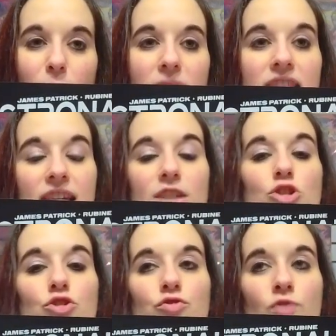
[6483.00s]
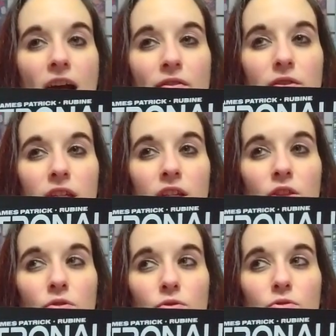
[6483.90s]
instead of traveling
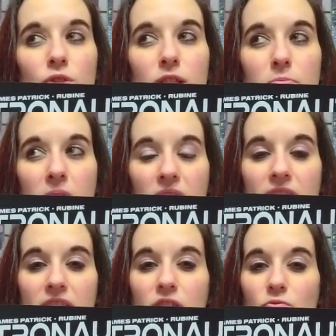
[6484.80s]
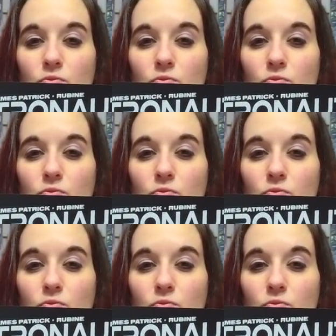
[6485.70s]
through space,